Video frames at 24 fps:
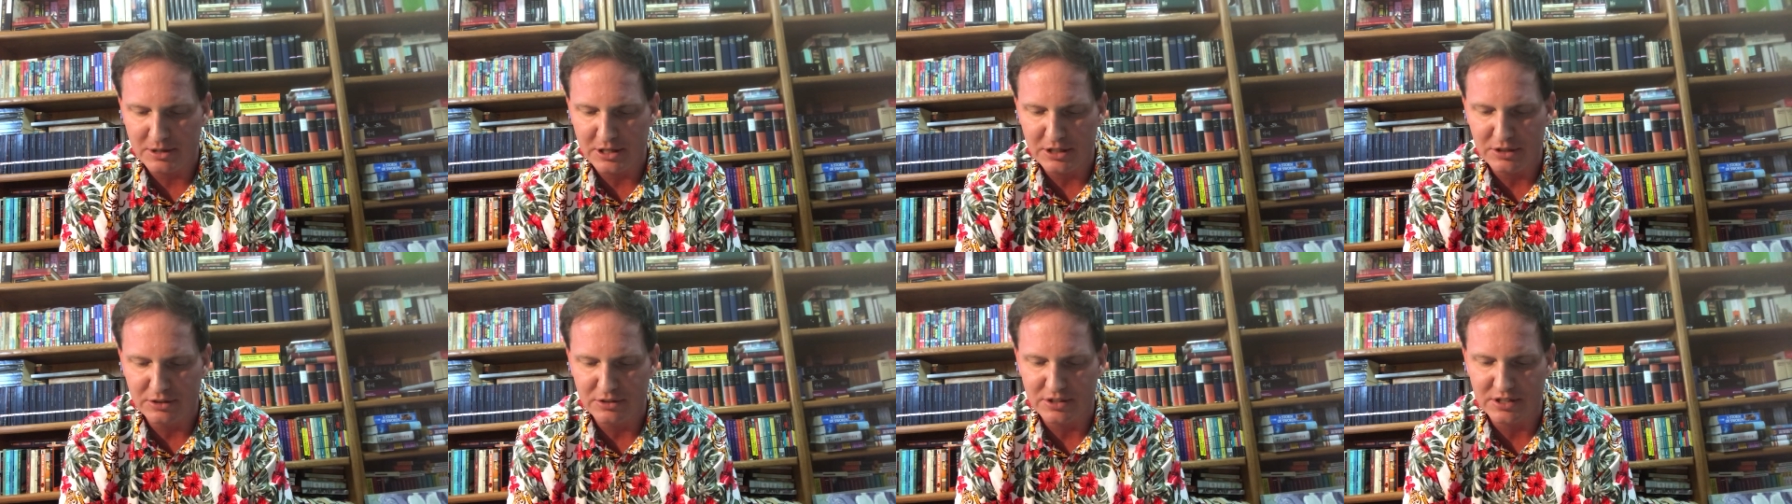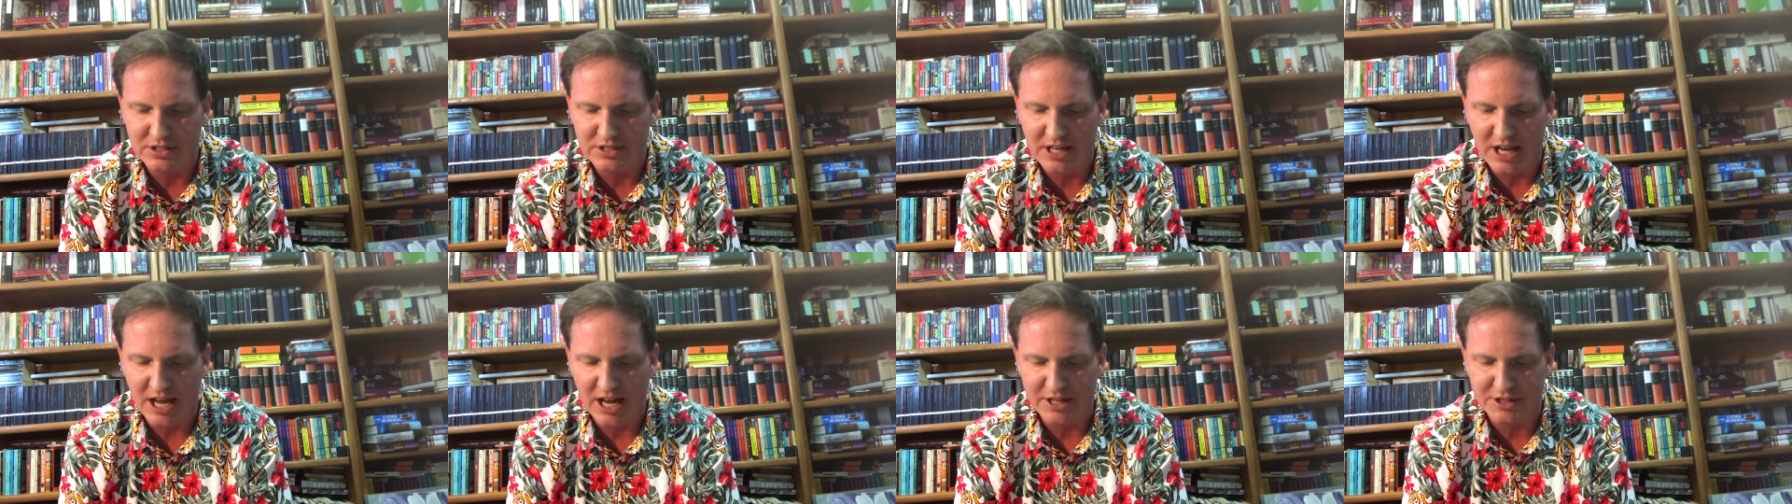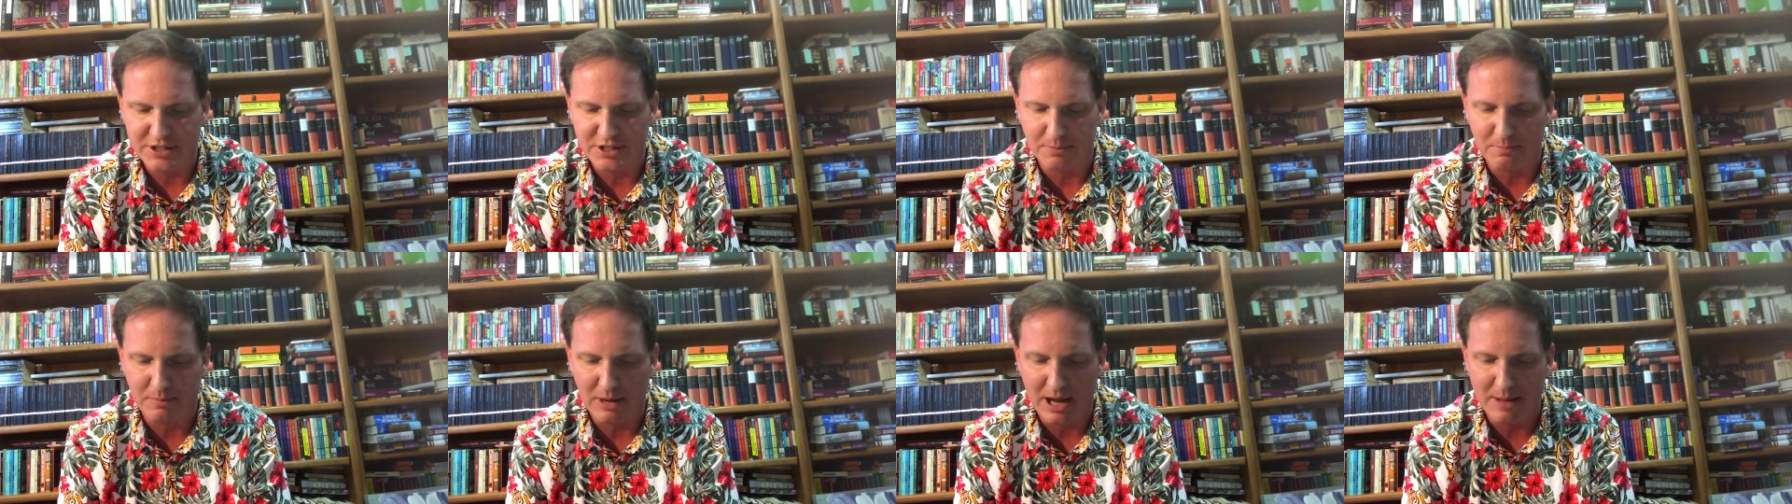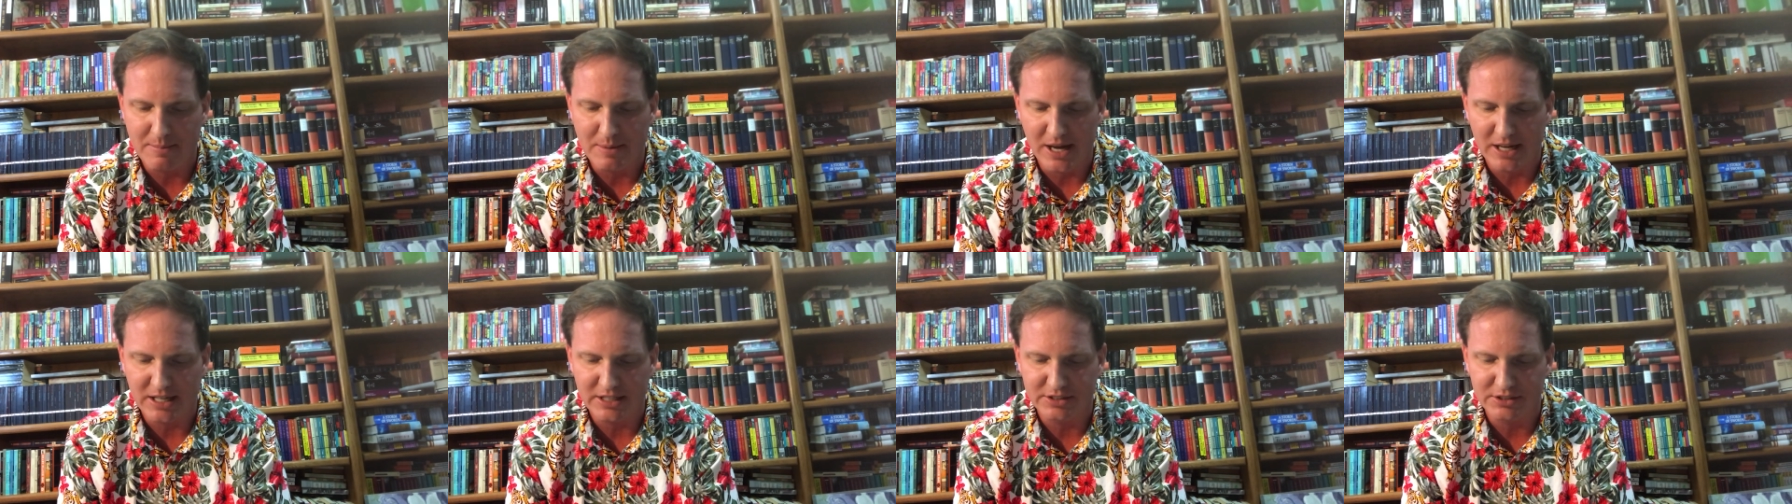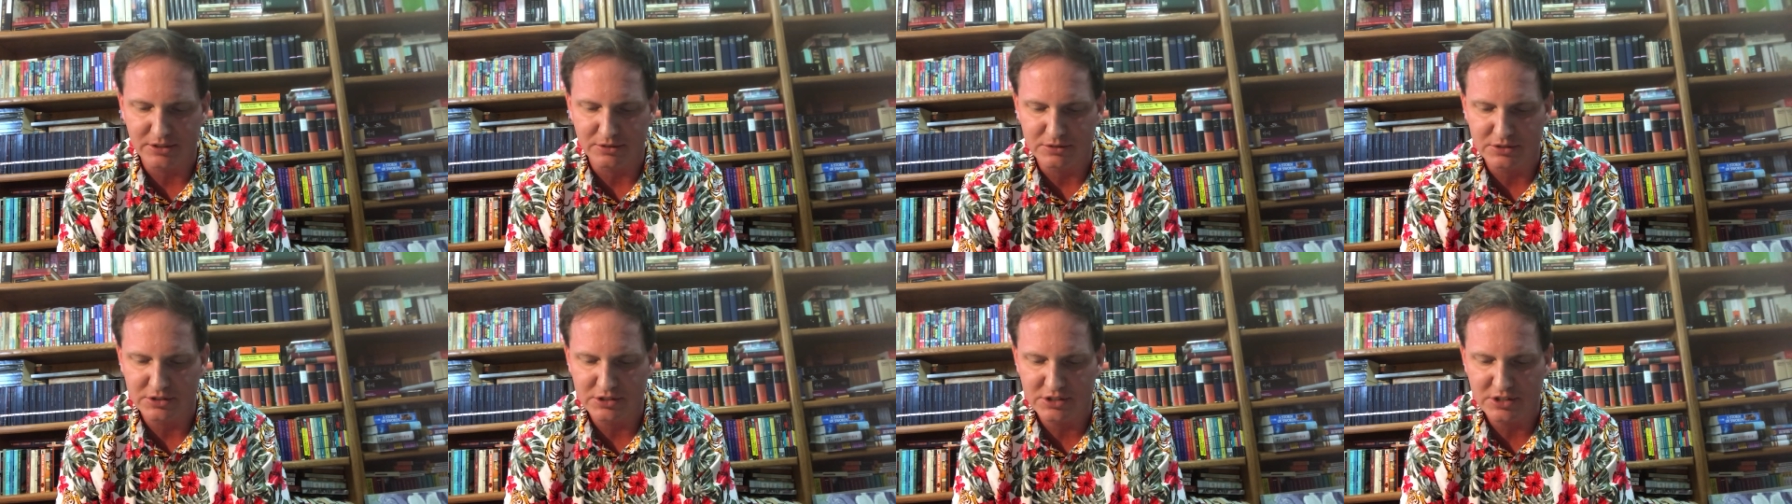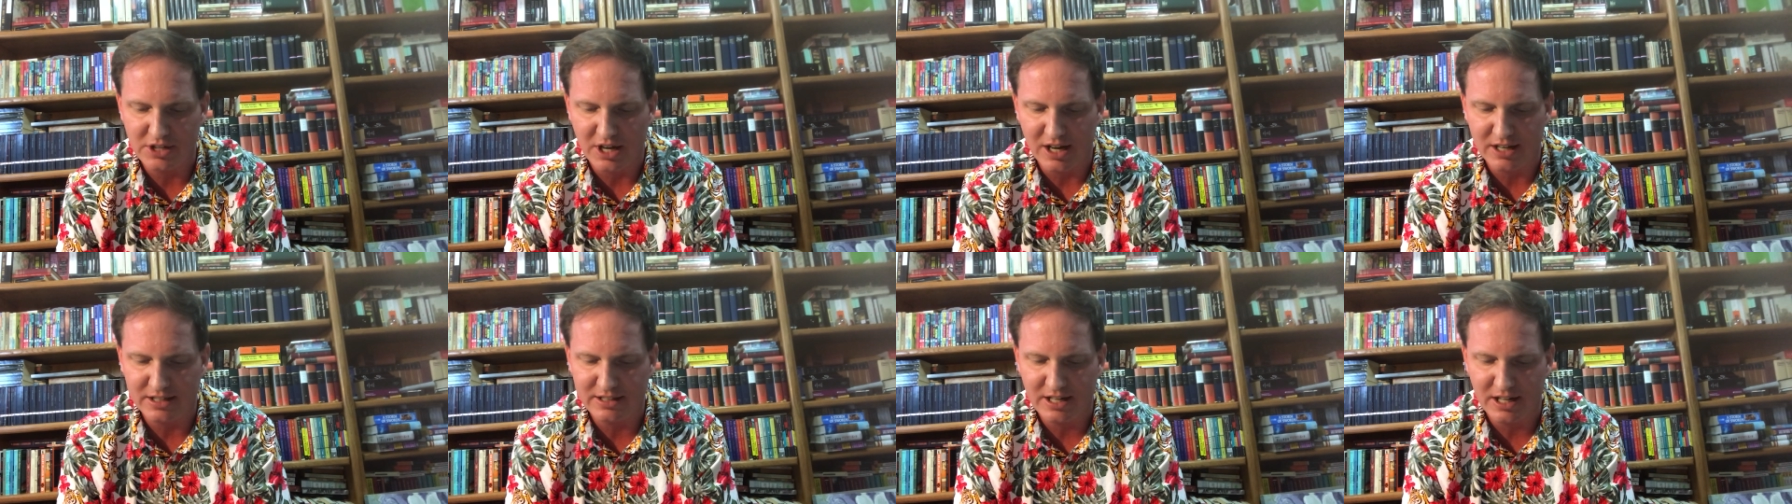uses cash to buy back its own stock.